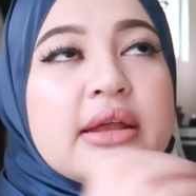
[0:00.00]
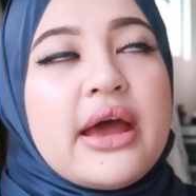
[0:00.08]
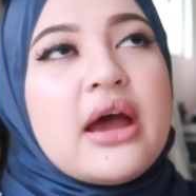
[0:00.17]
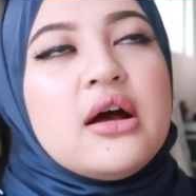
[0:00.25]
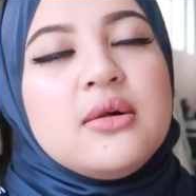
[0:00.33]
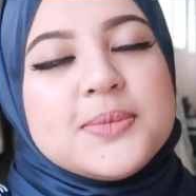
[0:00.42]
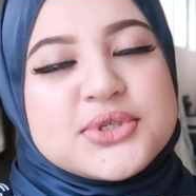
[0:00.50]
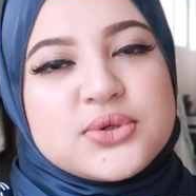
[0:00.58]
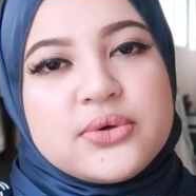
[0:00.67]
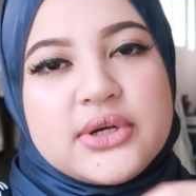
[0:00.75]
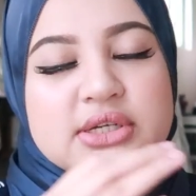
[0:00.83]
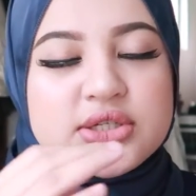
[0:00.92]
It helps
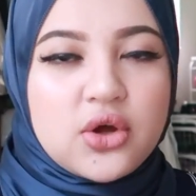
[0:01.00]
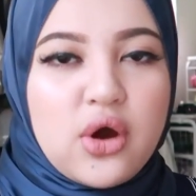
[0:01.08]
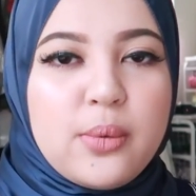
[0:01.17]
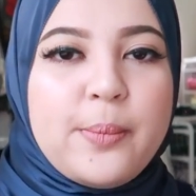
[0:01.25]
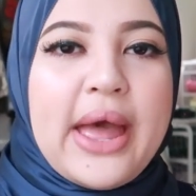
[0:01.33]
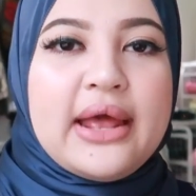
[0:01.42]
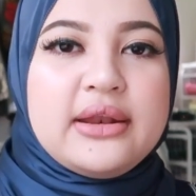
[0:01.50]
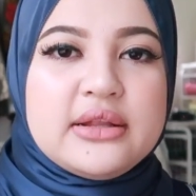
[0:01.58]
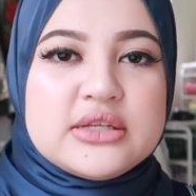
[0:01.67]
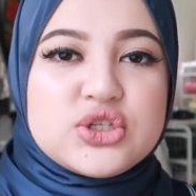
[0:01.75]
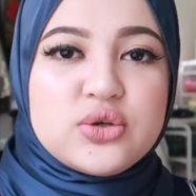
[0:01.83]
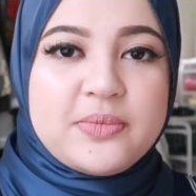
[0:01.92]
to restore
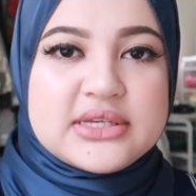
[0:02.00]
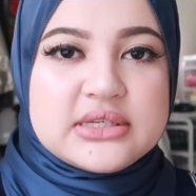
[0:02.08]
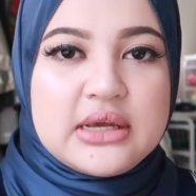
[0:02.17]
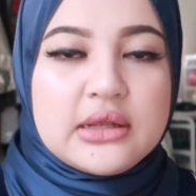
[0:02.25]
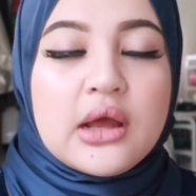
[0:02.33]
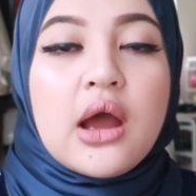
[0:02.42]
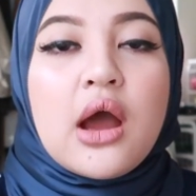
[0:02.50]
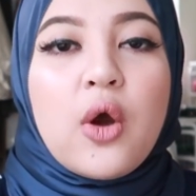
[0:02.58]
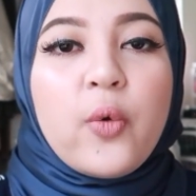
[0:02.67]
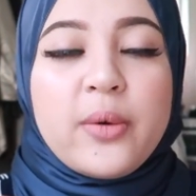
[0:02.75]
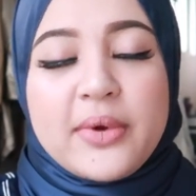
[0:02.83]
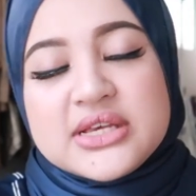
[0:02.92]
balance to my skin.
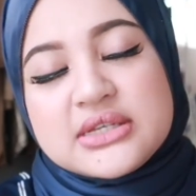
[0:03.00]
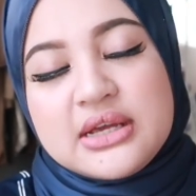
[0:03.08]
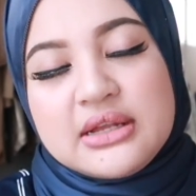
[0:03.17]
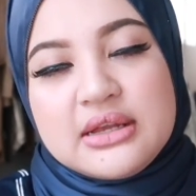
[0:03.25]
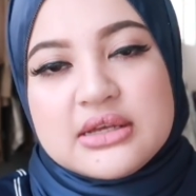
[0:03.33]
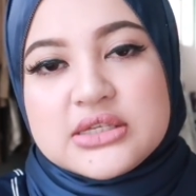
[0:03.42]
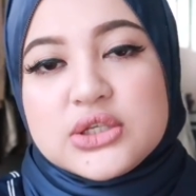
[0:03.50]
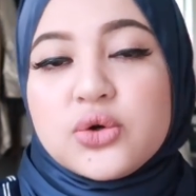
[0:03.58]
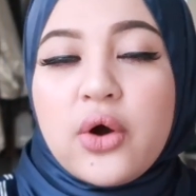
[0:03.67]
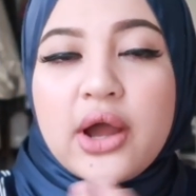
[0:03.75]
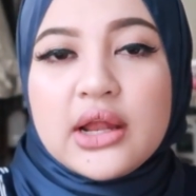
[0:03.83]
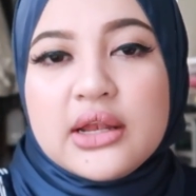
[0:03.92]
When my skin is
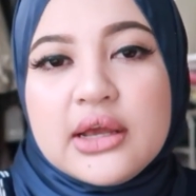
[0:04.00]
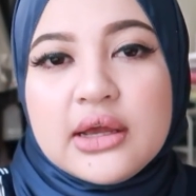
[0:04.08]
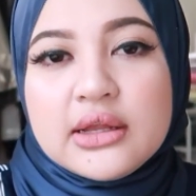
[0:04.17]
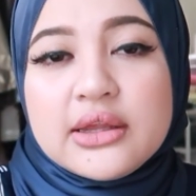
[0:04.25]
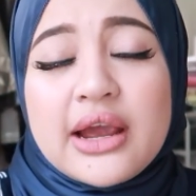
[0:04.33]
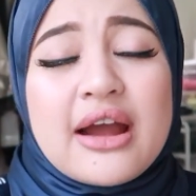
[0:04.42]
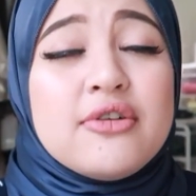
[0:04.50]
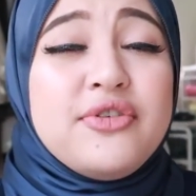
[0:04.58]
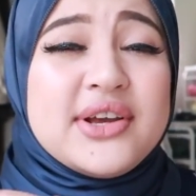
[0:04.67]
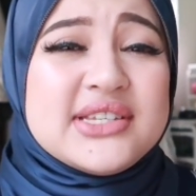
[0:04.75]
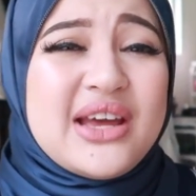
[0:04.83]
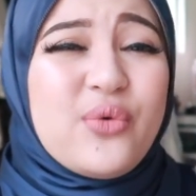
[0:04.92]
too oily, dia akan
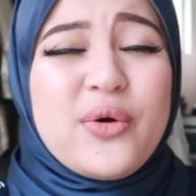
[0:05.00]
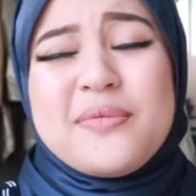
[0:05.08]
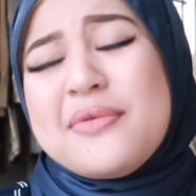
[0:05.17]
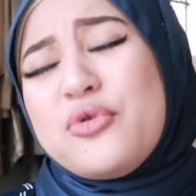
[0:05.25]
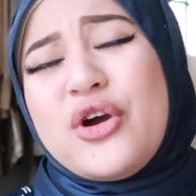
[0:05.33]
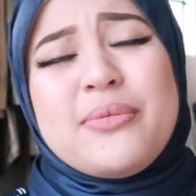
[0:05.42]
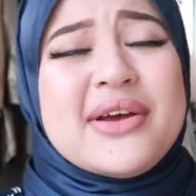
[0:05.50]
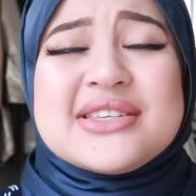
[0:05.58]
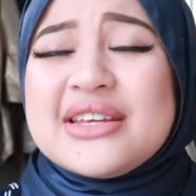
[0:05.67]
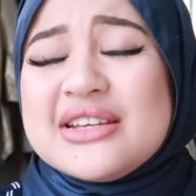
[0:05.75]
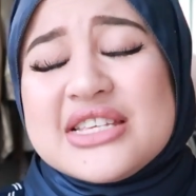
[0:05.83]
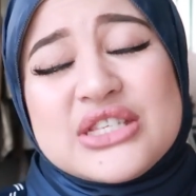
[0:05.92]
fix that. When my
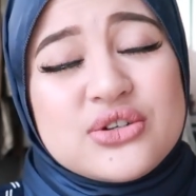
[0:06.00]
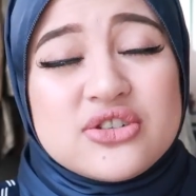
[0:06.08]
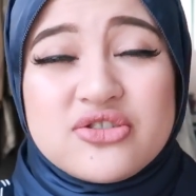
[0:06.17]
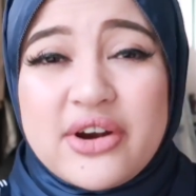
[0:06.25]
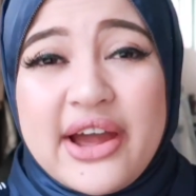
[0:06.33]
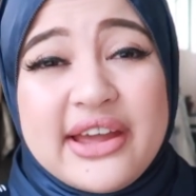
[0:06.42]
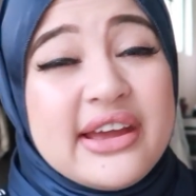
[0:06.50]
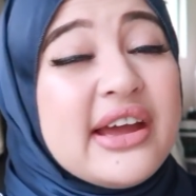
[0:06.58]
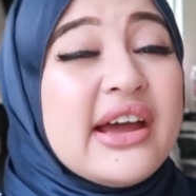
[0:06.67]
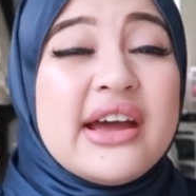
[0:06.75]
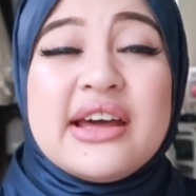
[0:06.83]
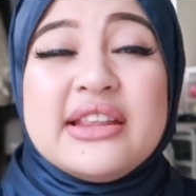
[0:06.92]
skin is too dry,
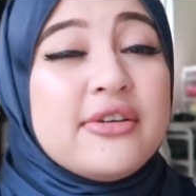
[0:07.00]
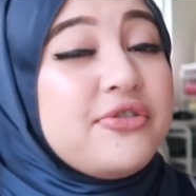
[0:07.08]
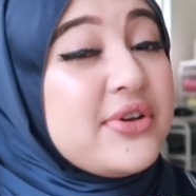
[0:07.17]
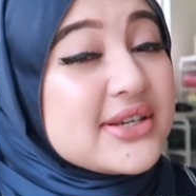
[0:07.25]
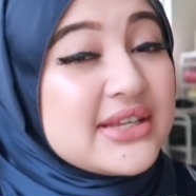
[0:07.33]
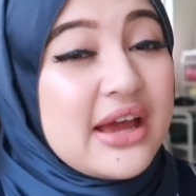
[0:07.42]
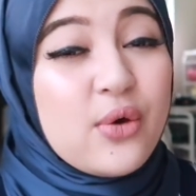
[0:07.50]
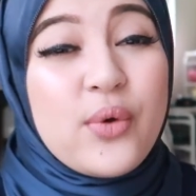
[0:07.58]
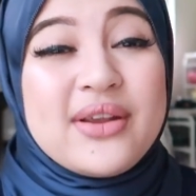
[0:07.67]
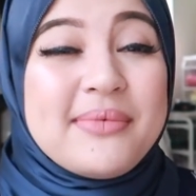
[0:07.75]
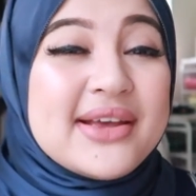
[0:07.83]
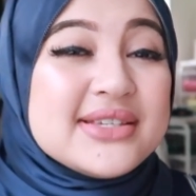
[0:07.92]
dia fix that.
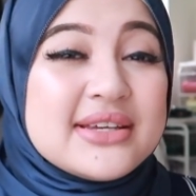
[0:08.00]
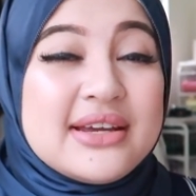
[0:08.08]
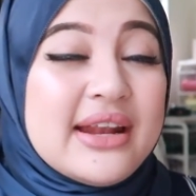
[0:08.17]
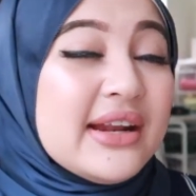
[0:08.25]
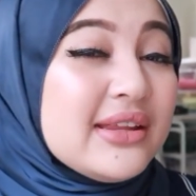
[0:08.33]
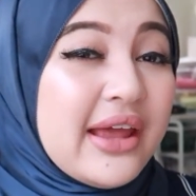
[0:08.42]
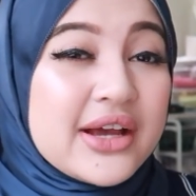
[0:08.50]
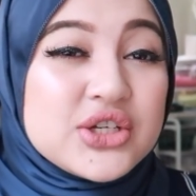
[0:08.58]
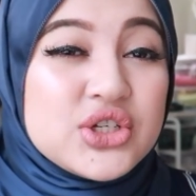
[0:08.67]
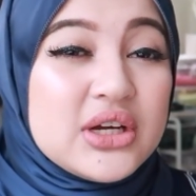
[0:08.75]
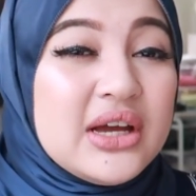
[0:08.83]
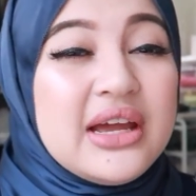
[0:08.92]
When my skin ada
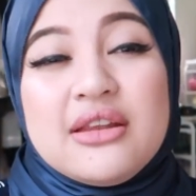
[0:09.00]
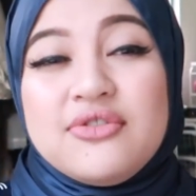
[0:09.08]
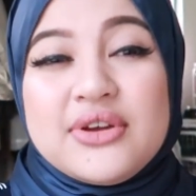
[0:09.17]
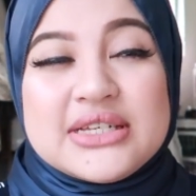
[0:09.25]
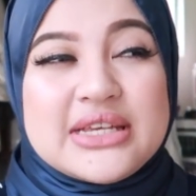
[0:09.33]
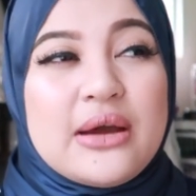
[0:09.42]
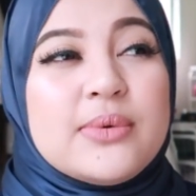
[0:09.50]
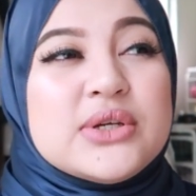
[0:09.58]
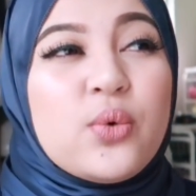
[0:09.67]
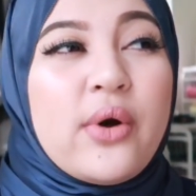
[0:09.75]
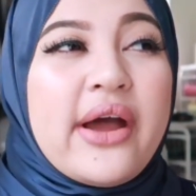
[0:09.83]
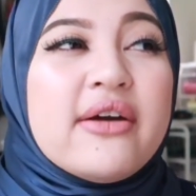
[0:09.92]
texture, it fix that.
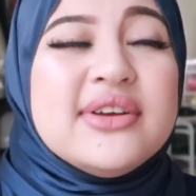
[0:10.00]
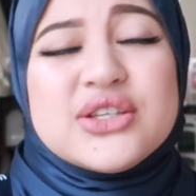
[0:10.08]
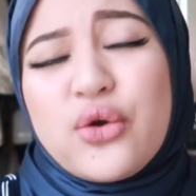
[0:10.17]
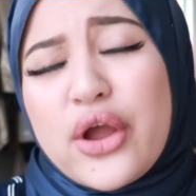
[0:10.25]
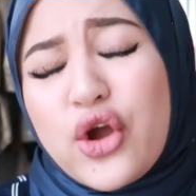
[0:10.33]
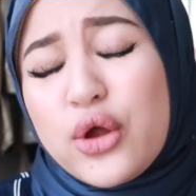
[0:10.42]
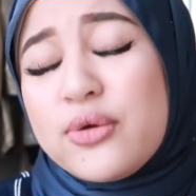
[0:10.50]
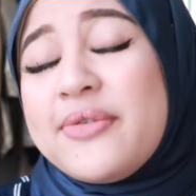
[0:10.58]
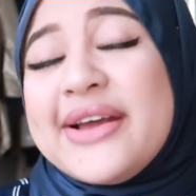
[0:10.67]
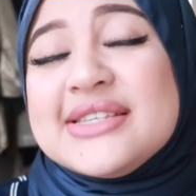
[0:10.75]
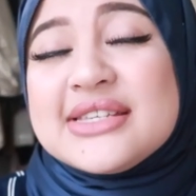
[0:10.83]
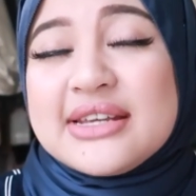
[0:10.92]
Macam whatever is going on with
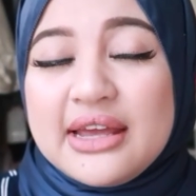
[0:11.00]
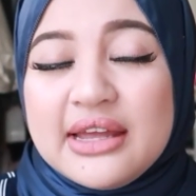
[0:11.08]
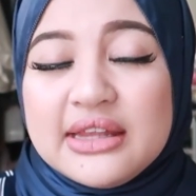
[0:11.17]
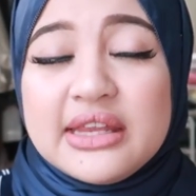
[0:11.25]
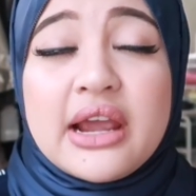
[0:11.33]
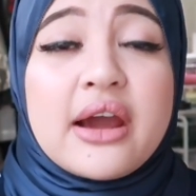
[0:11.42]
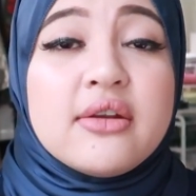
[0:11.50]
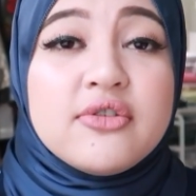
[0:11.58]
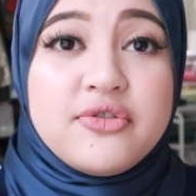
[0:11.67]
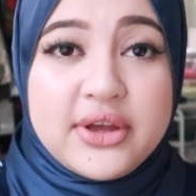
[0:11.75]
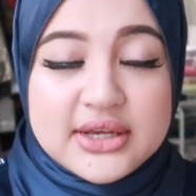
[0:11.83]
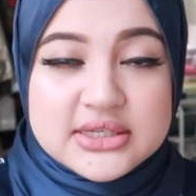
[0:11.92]
my skin, dia akan
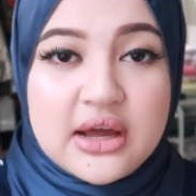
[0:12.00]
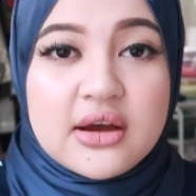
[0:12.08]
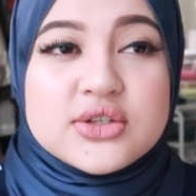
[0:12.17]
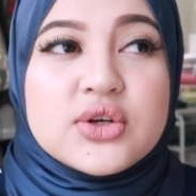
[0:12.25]
fix tau.